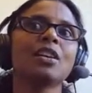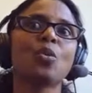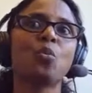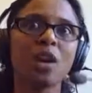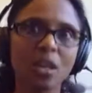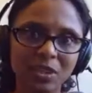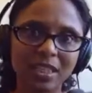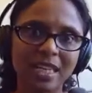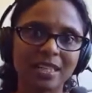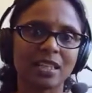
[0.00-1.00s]
you know, work with
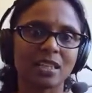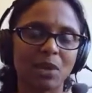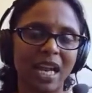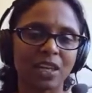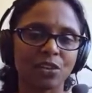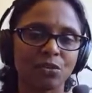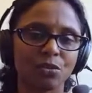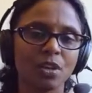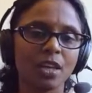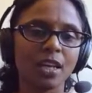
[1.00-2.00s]
the data center planning
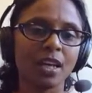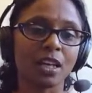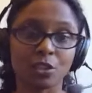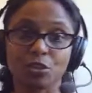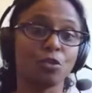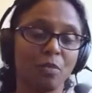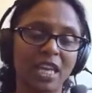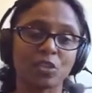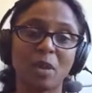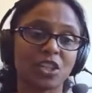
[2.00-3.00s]
crew uh, to,
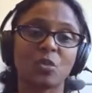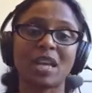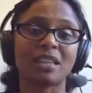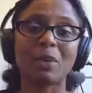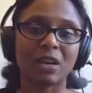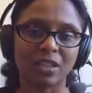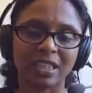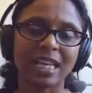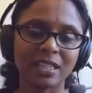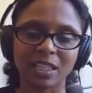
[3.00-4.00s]
make, to make sure we had the power and
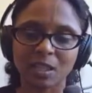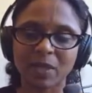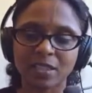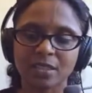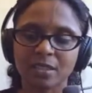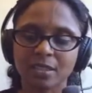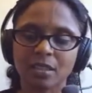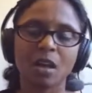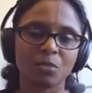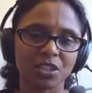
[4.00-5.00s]
the data center space to, to
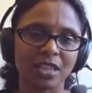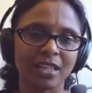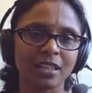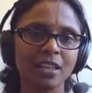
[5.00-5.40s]
accomplish that.